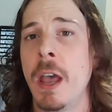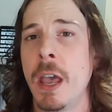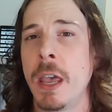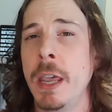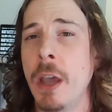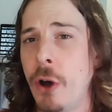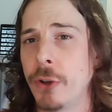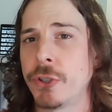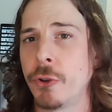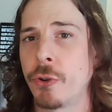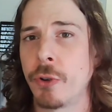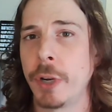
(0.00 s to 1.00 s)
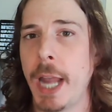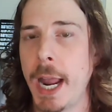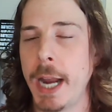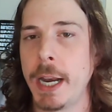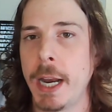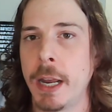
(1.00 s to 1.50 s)
He also
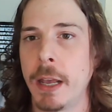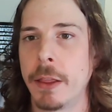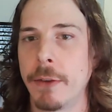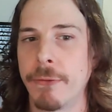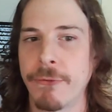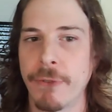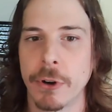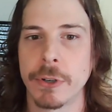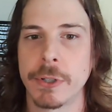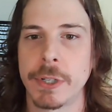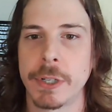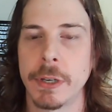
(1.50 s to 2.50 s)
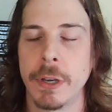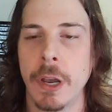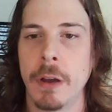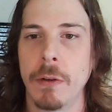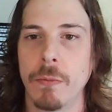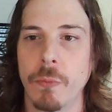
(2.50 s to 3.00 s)
created the first
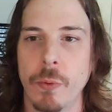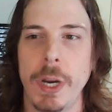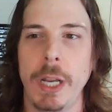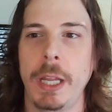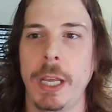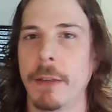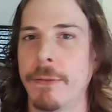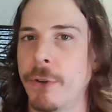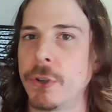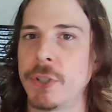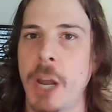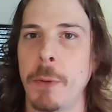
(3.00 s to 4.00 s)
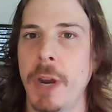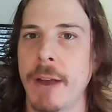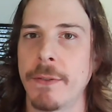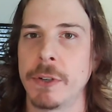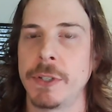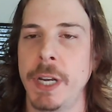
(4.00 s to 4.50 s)
time we'd
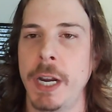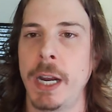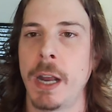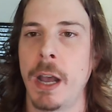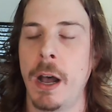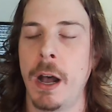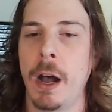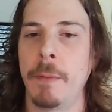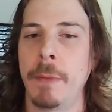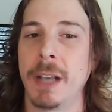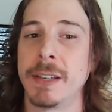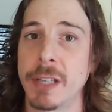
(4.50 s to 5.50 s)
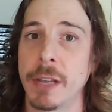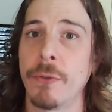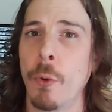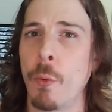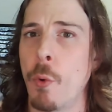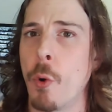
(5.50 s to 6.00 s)
ever seen a
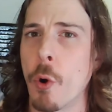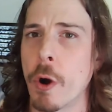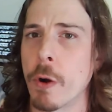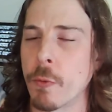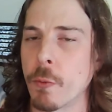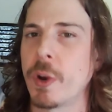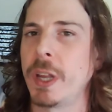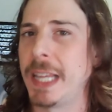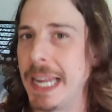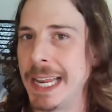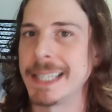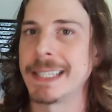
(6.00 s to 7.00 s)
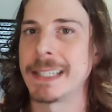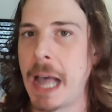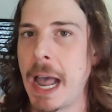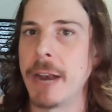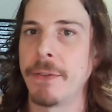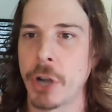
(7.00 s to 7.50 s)
civil war really
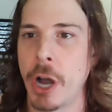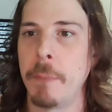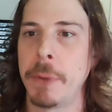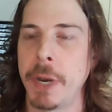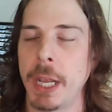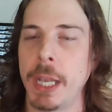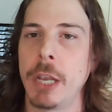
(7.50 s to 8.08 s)
inside of a company.